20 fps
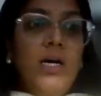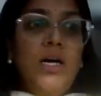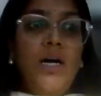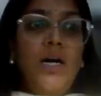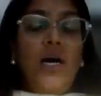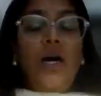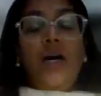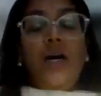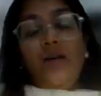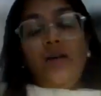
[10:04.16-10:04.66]

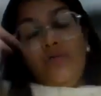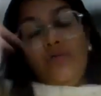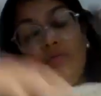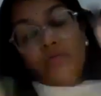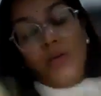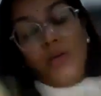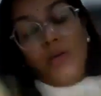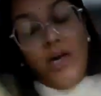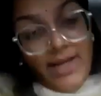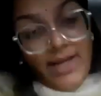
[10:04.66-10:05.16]
uh,
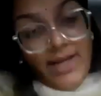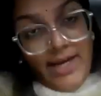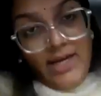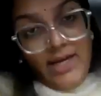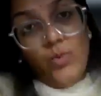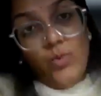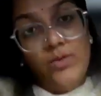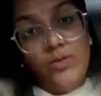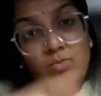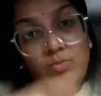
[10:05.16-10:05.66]

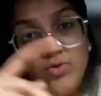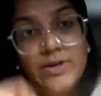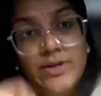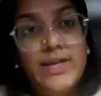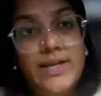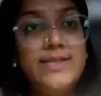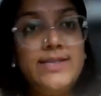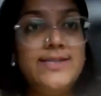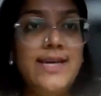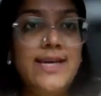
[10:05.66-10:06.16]
Again, one more
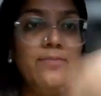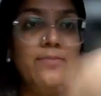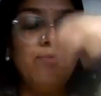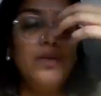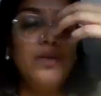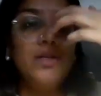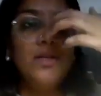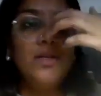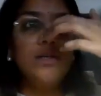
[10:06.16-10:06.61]
example.